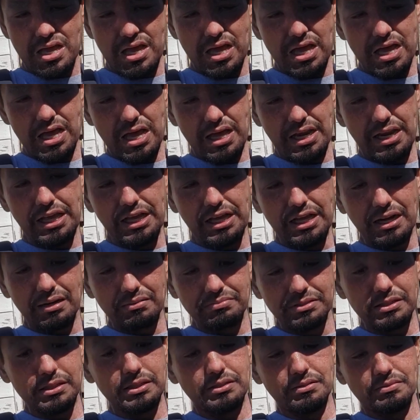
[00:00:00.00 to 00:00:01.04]
And he
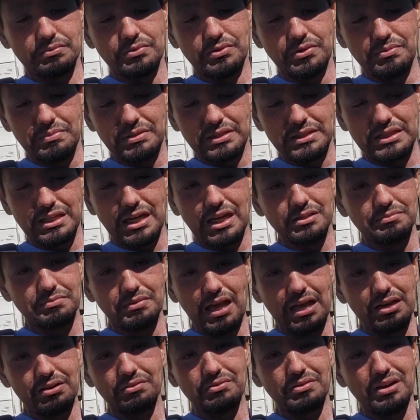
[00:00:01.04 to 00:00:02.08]
comes in the room and tells me
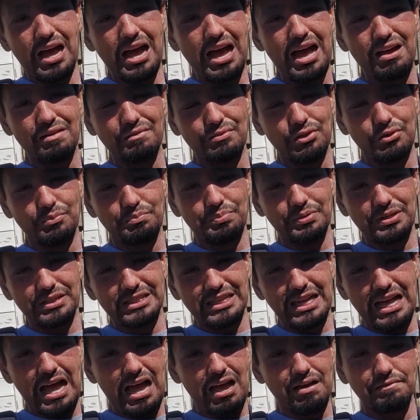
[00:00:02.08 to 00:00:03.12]
I do not have lupus.
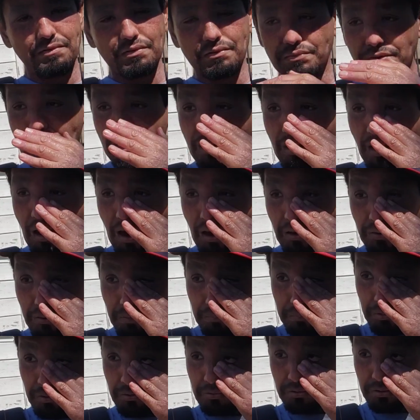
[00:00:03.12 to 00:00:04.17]
I have a rare
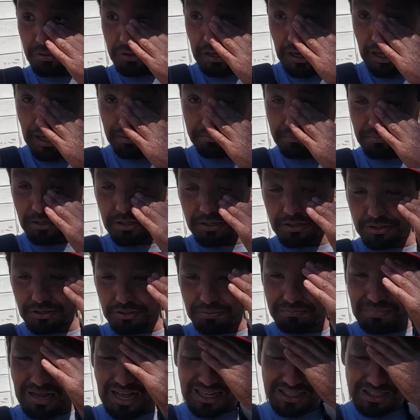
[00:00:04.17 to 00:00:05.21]
autoimmune named
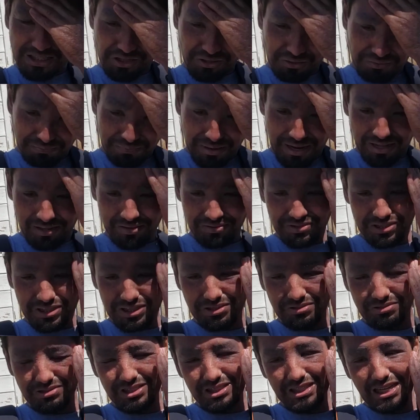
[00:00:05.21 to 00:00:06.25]

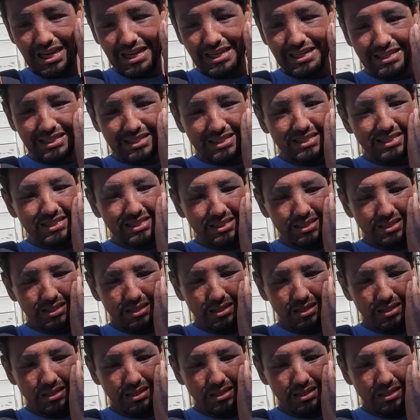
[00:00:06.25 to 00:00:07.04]
Dermatomyositis.